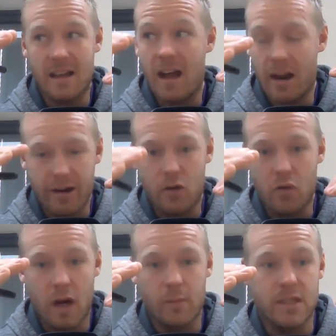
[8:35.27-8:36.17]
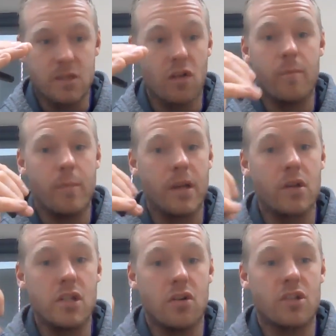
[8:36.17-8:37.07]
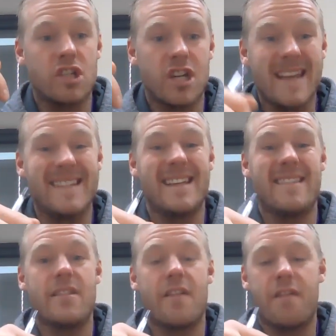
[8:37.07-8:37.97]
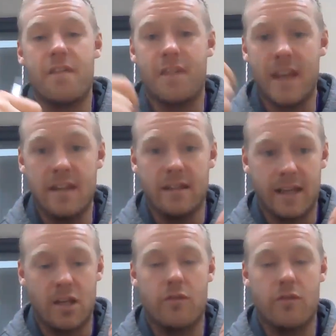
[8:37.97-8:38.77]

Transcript: are incredibly tough because you're chasing the feeling.